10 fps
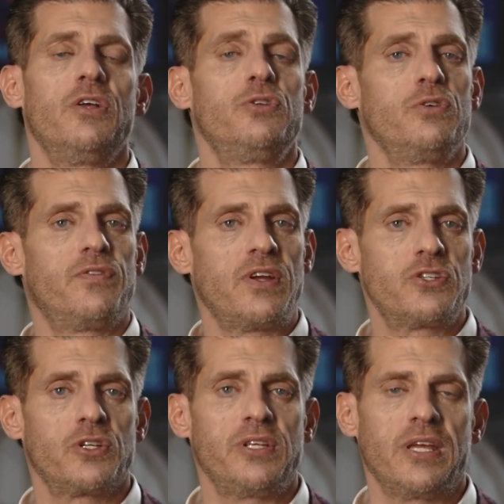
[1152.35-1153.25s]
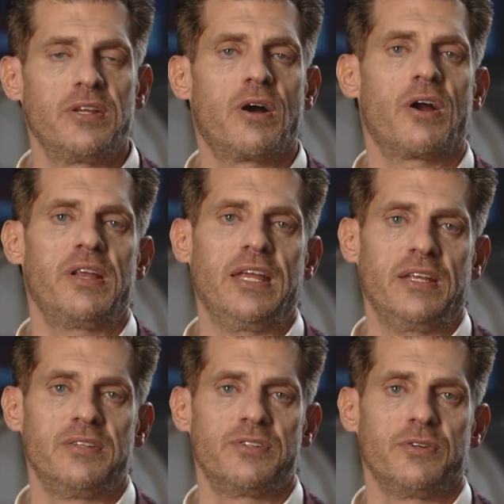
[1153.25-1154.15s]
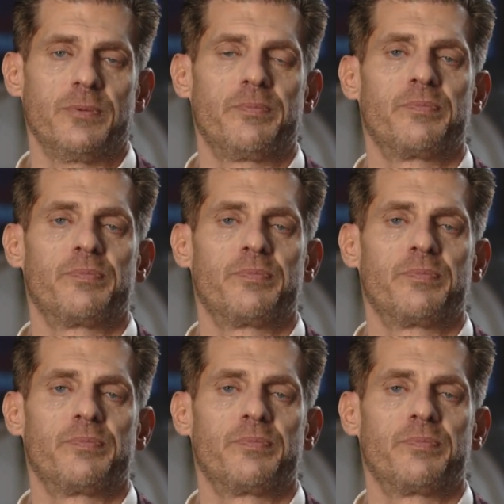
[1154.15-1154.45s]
to eventually incarnate into.